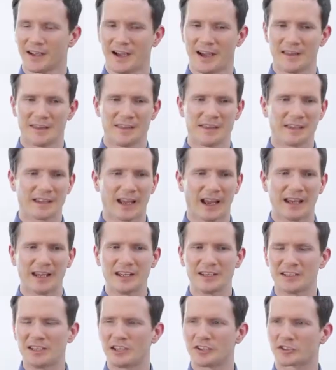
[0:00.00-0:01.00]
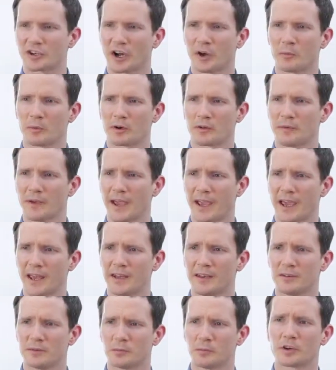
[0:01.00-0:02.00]
I think any teacher I would have
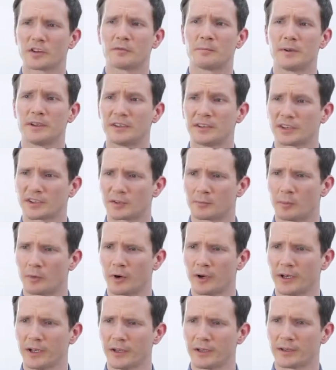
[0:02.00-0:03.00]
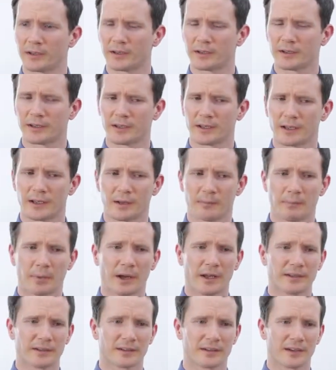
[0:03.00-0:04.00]
had would have been disappointed.
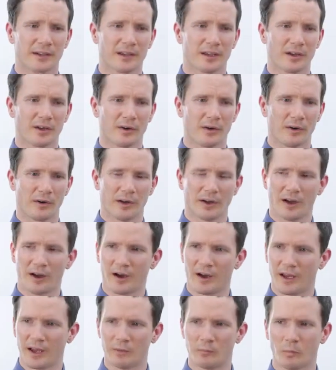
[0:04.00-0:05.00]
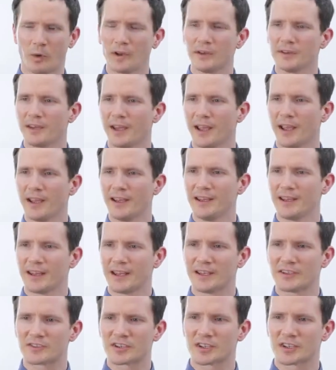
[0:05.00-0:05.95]
But in one day, it